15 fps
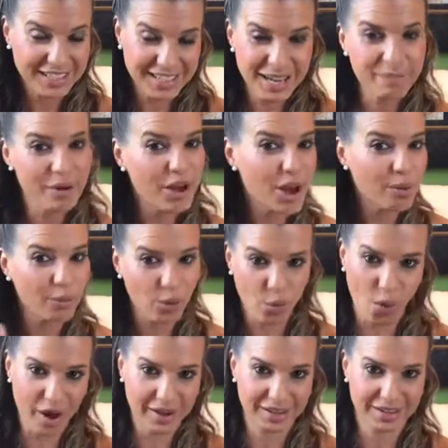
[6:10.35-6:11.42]
Tip number
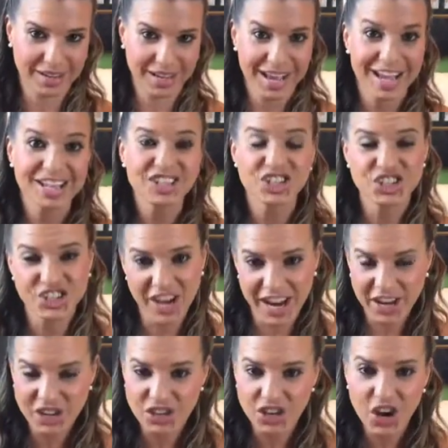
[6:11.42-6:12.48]
1,
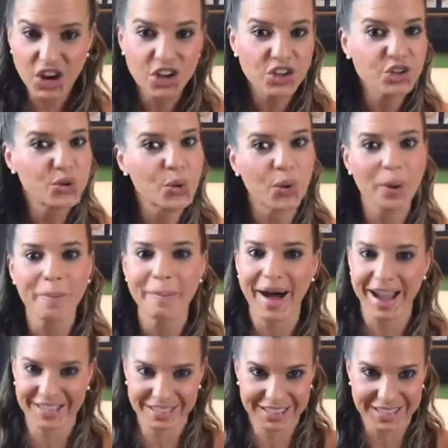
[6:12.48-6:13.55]
change your
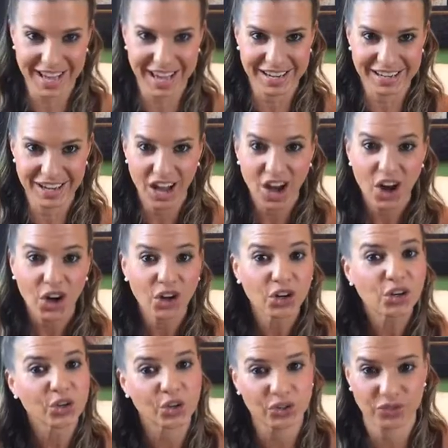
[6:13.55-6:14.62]
mindset.
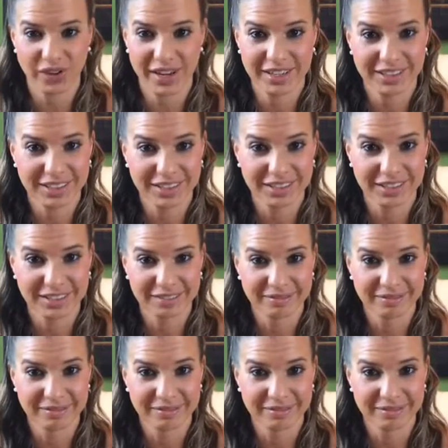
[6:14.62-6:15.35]
Girlfriend,